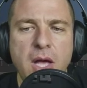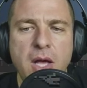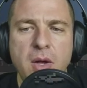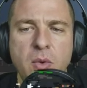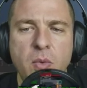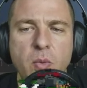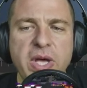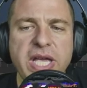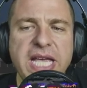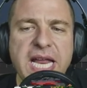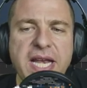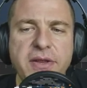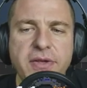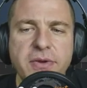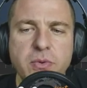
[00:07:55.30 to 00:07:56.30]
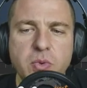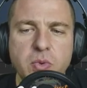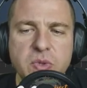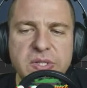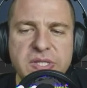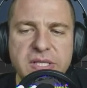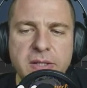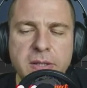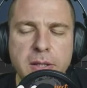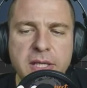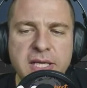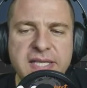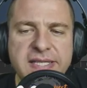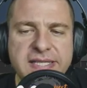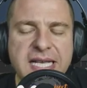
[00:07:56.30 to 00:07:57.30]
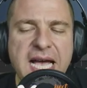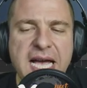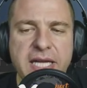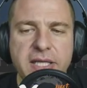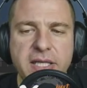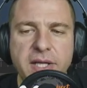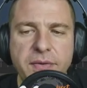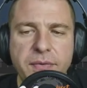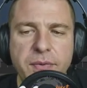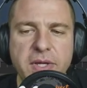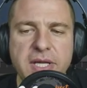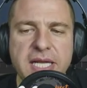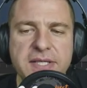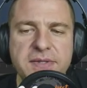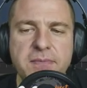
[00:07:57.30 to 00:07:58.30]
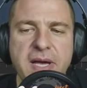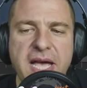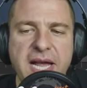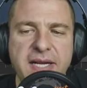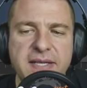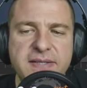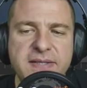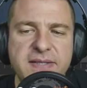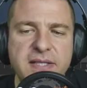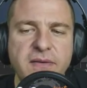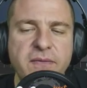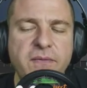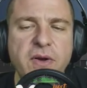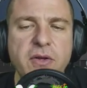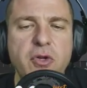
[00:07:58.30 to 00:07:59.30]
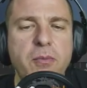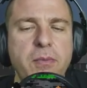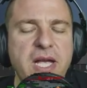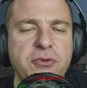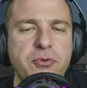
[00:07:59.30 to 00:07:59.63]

we can use inside 3ds Max photometric